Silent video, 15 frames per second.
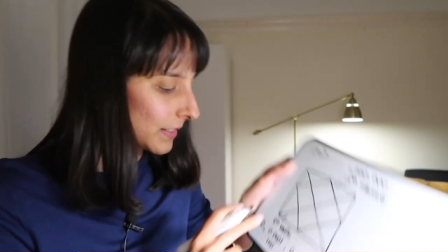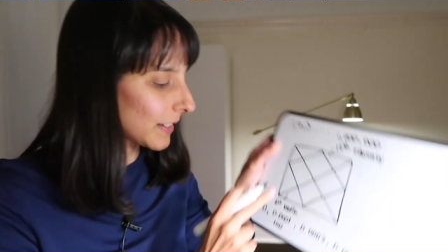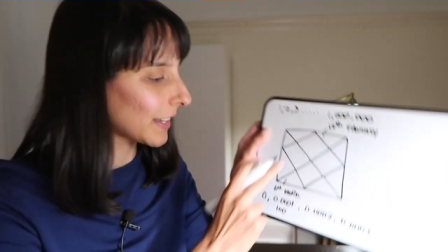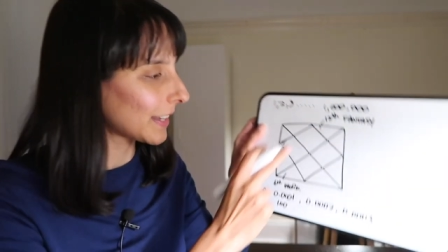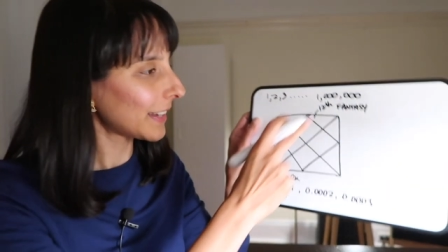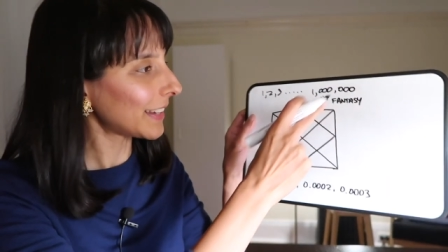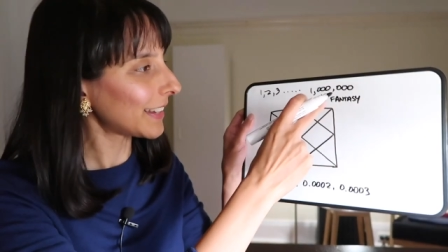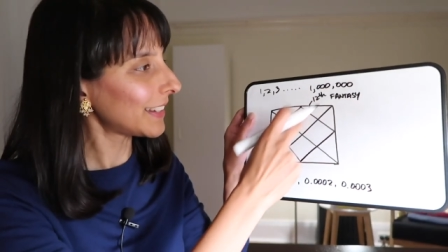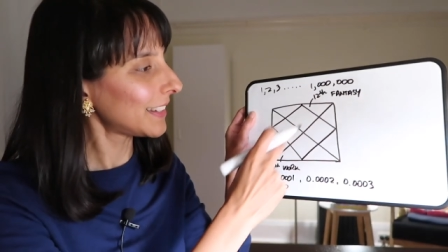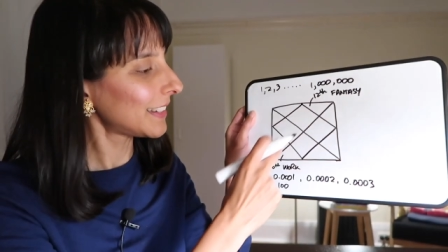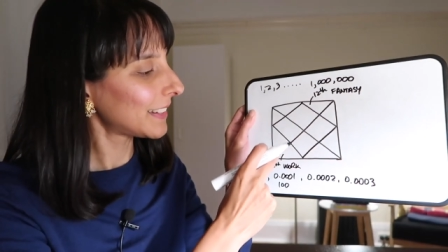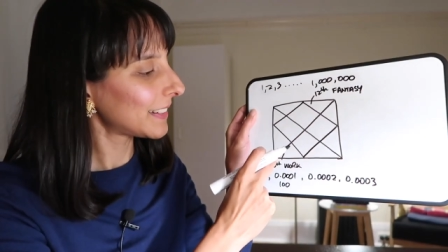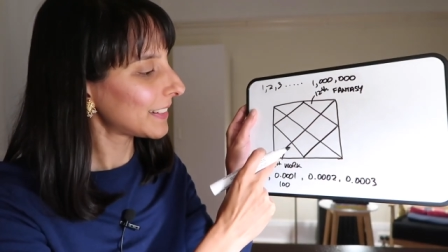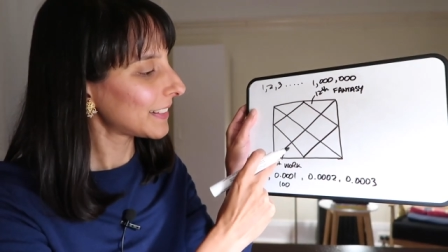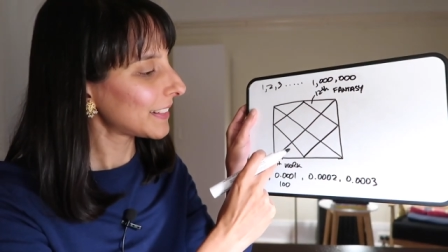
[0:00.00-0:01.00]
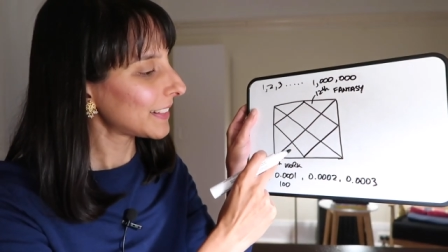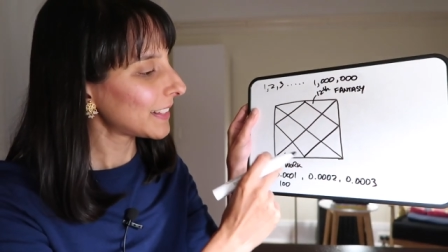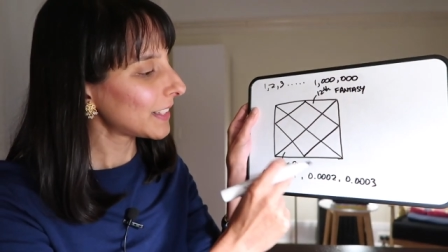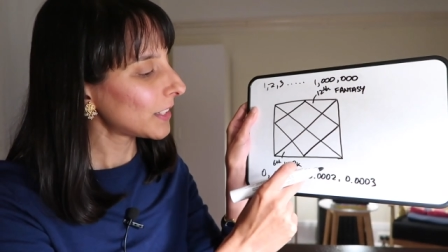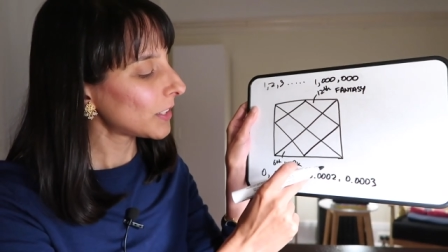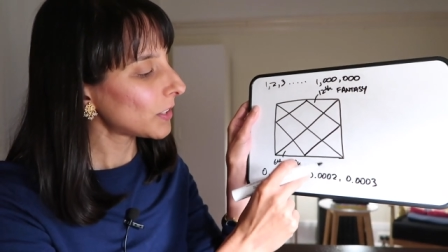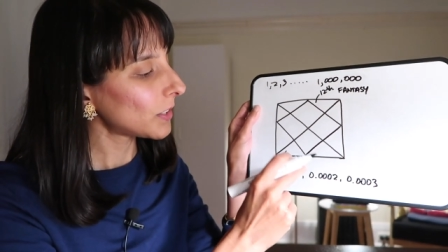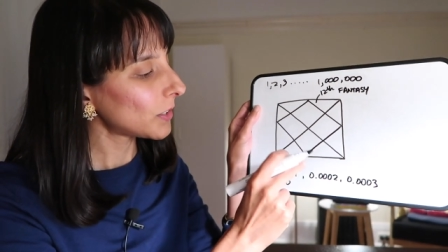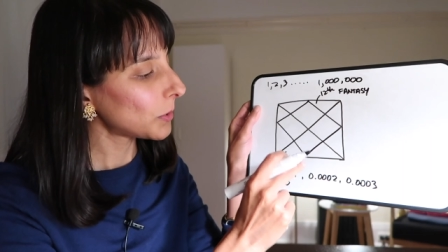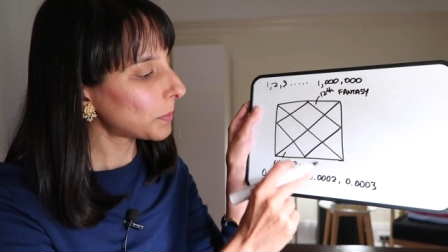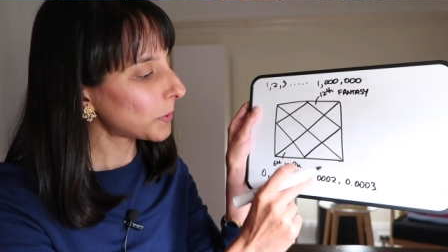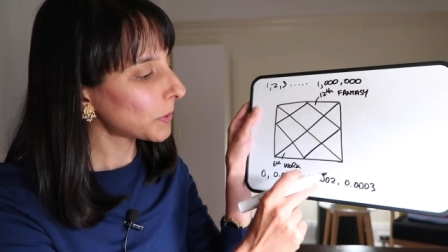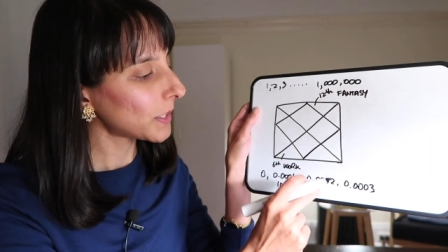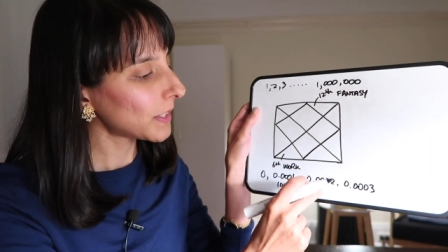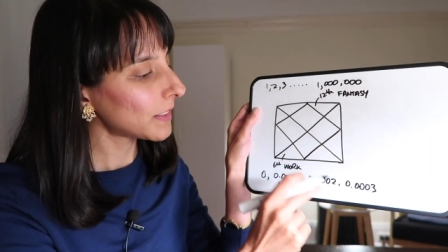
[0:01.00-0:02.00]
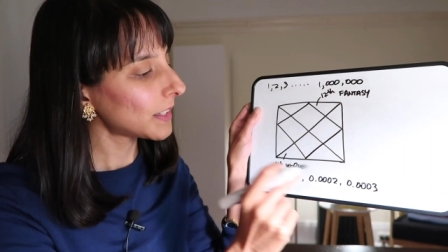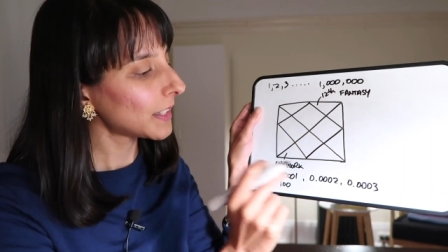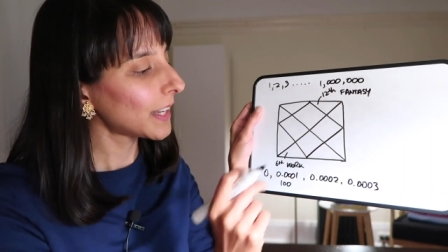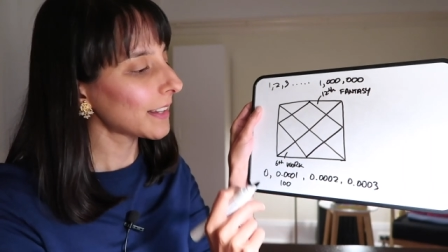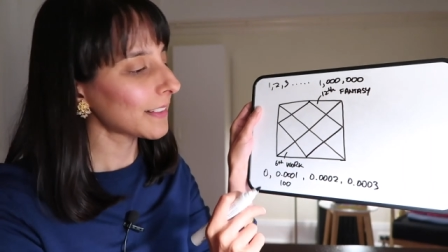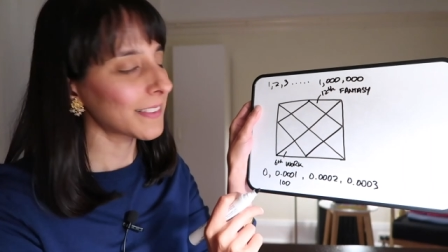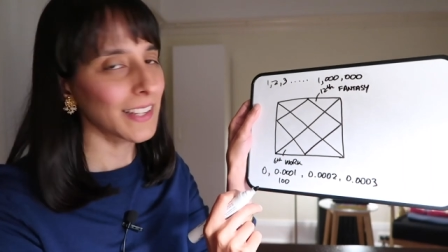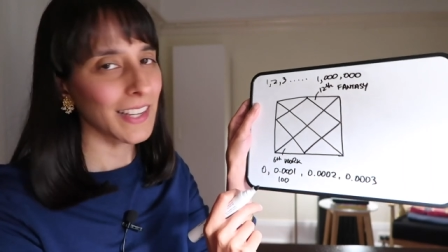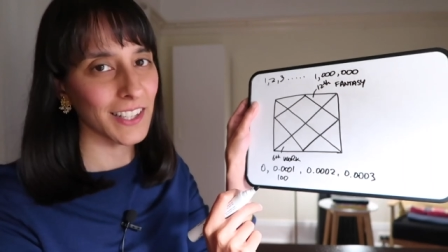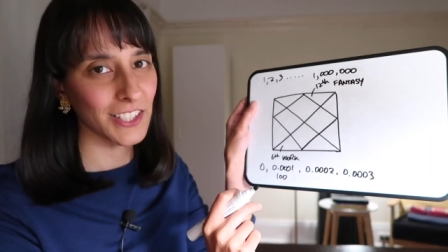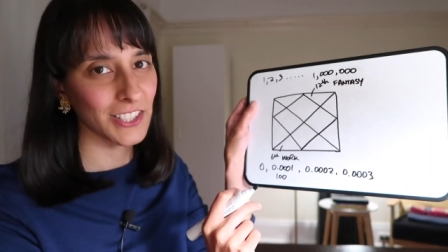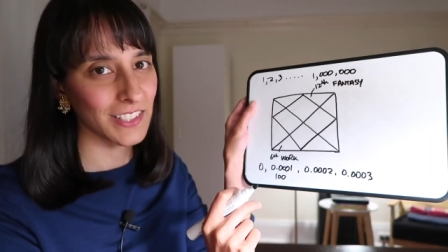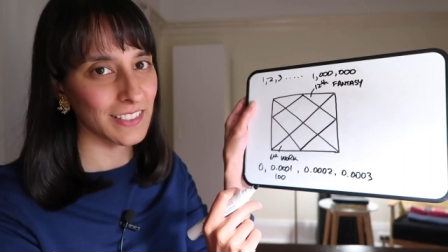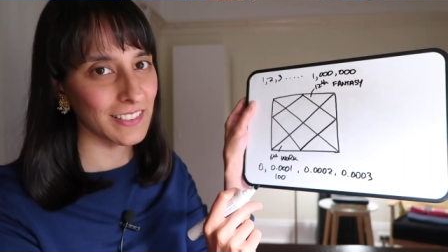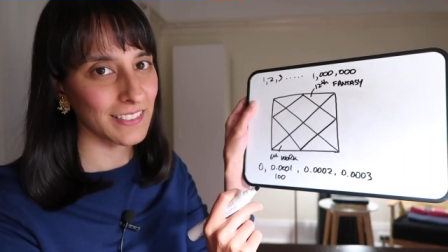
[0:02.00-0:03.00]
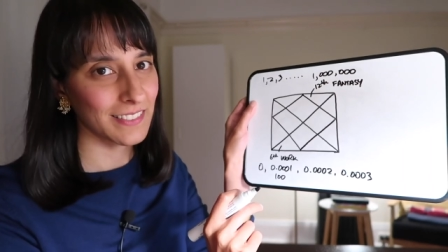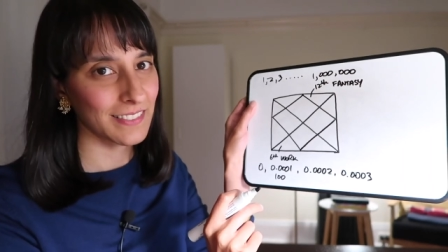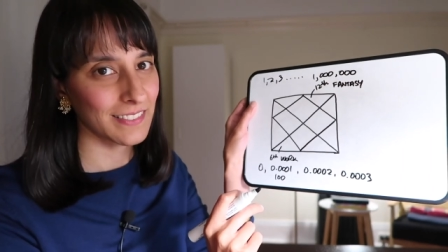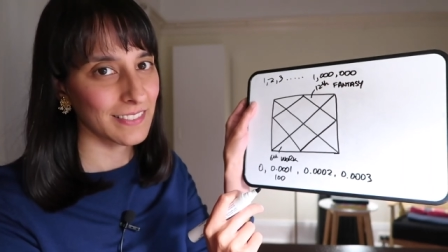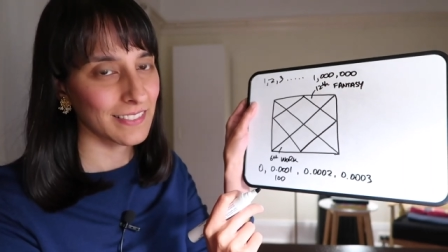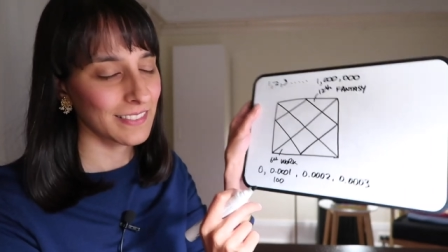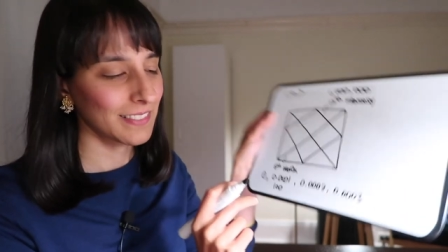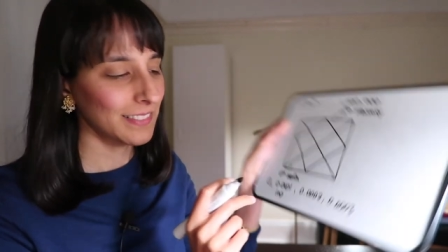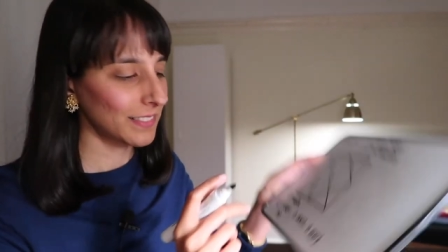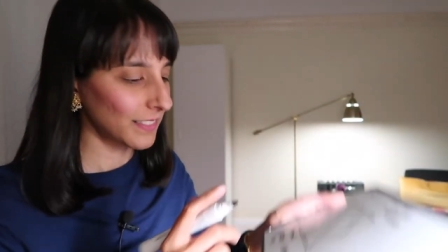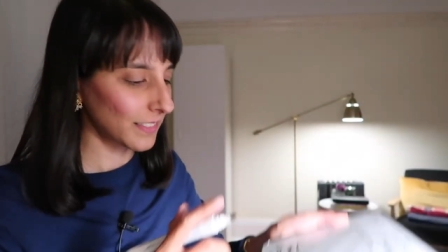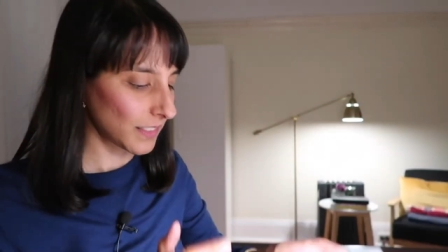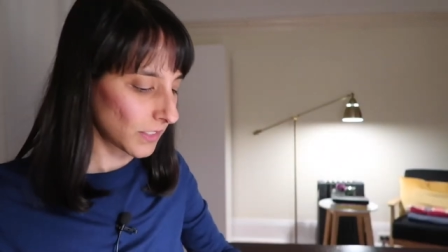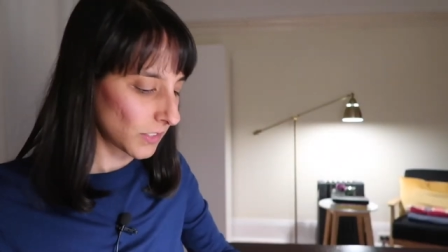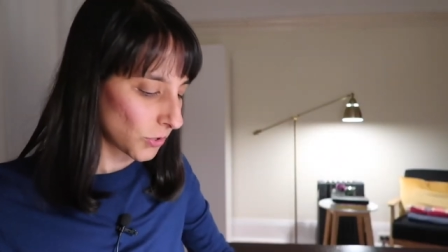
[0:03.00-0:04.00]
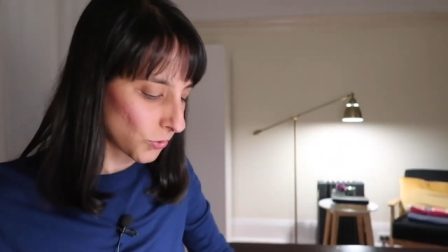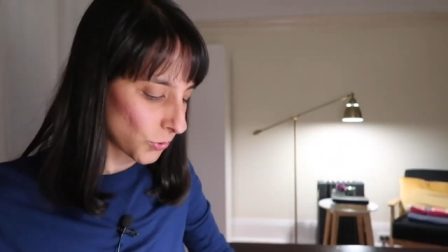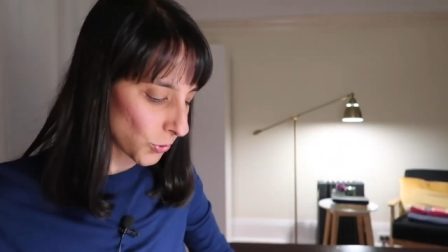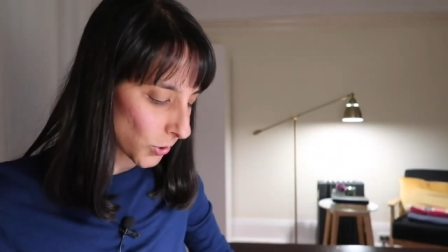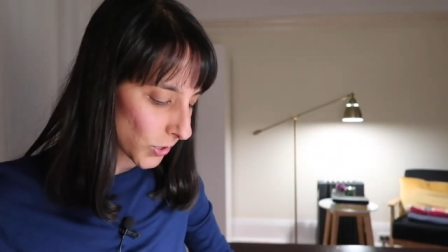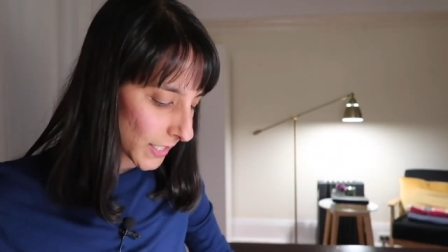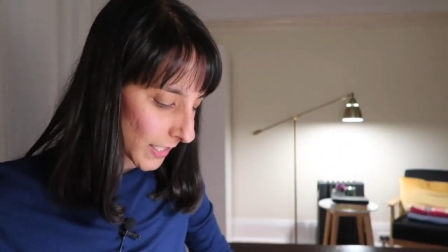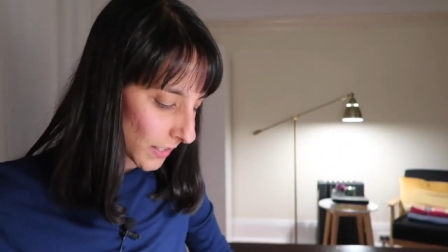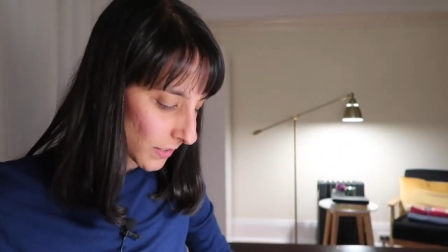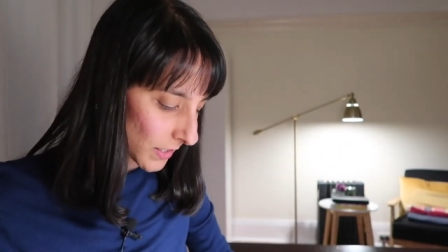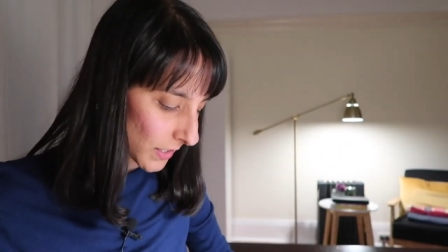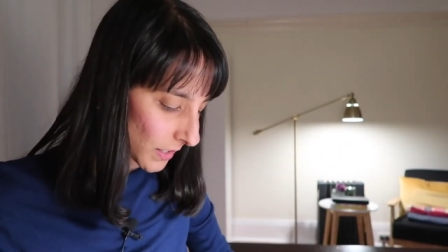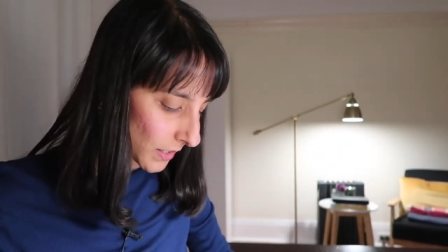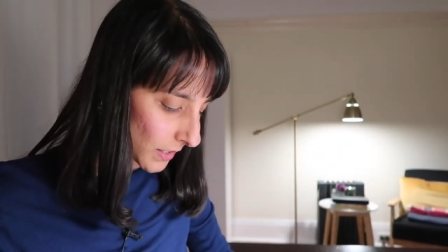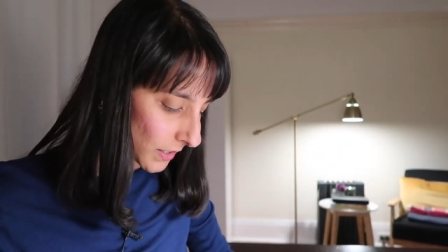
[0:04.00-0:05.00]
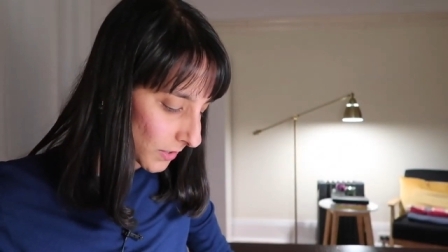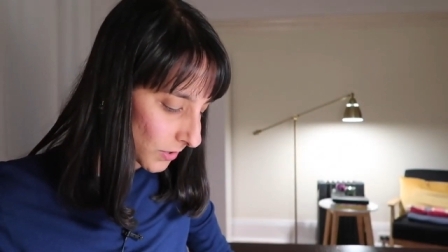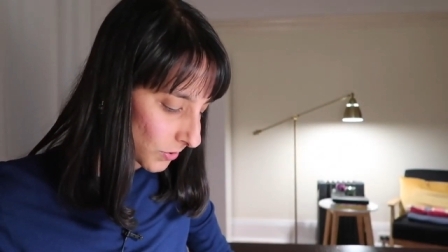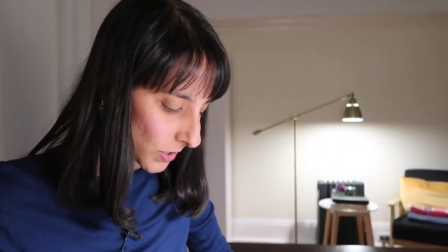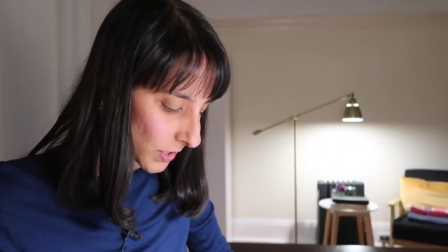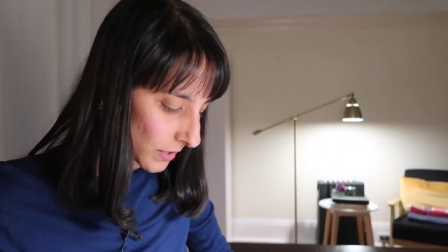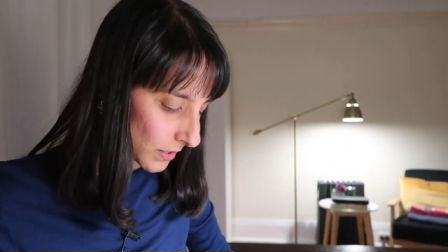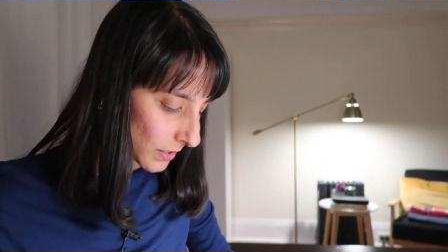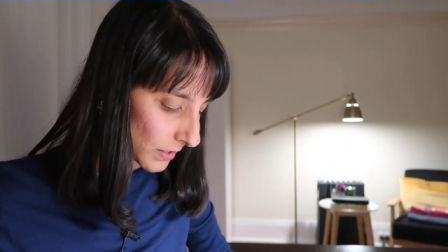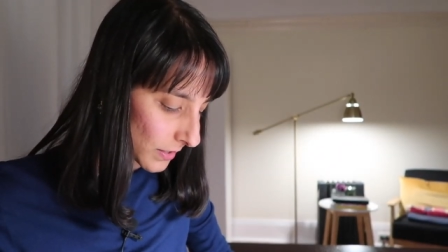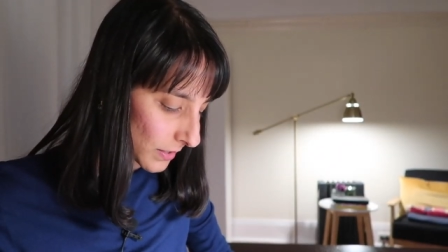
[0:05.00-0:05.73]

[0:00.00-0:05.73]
Okay, you put in the next action, you draw down another one hundred.